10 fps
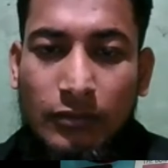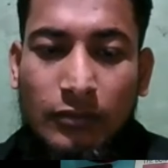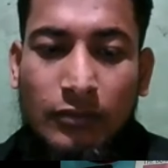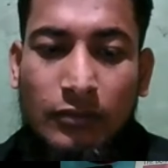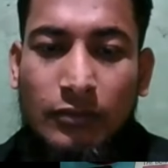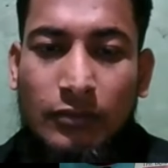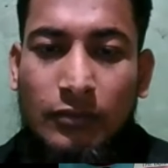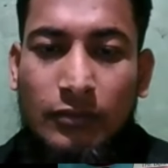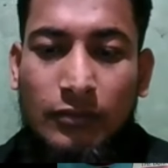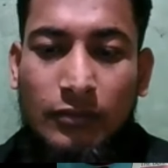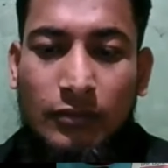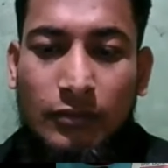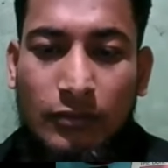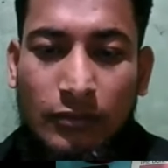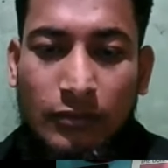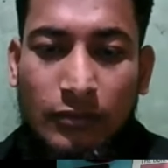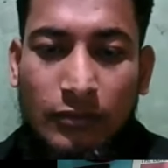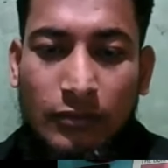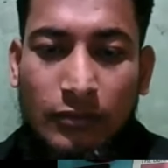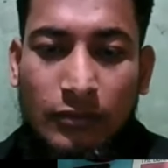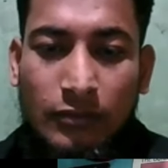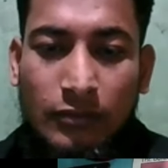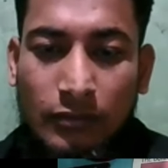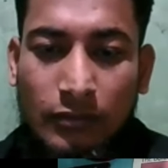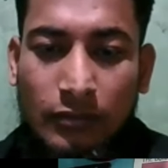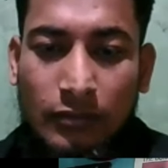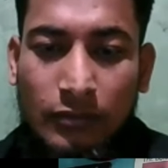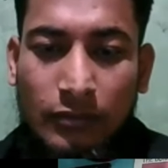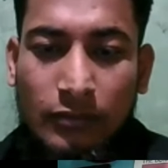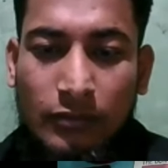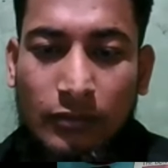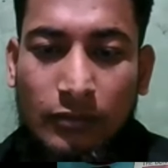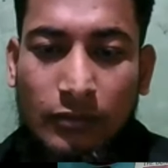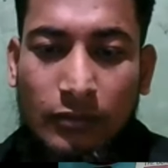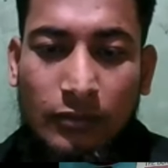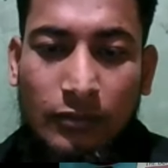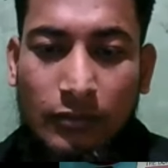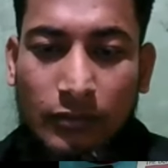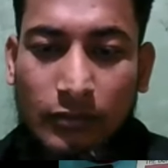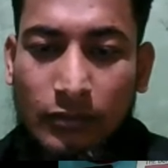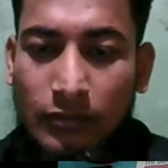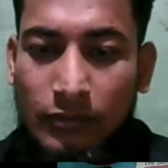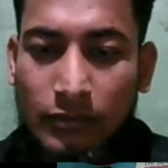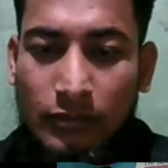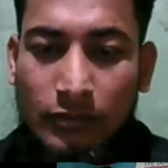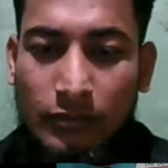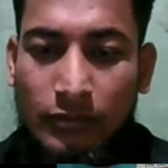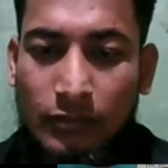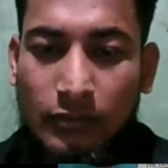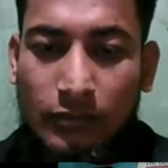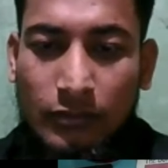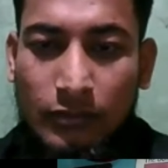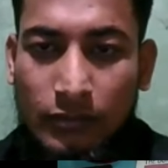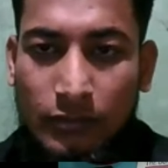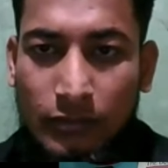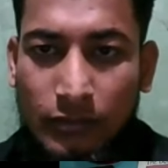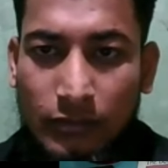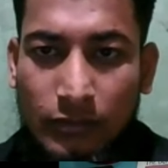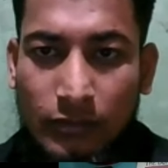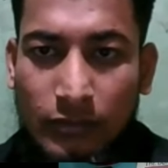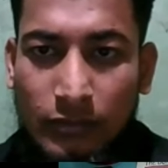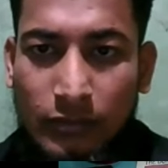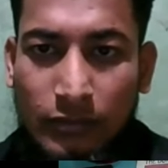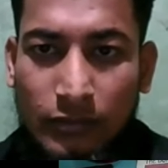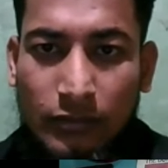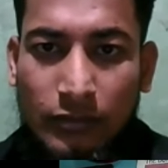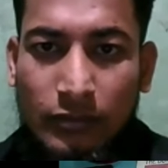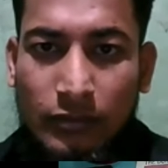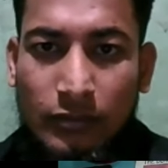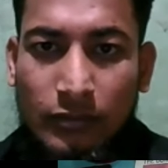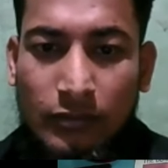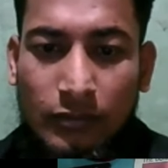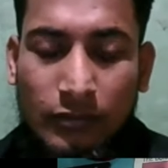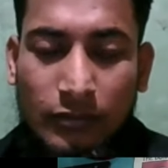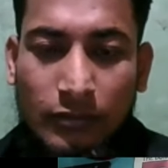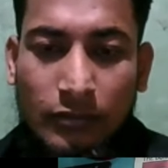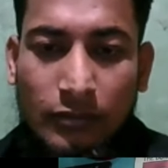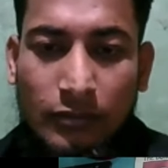(silent)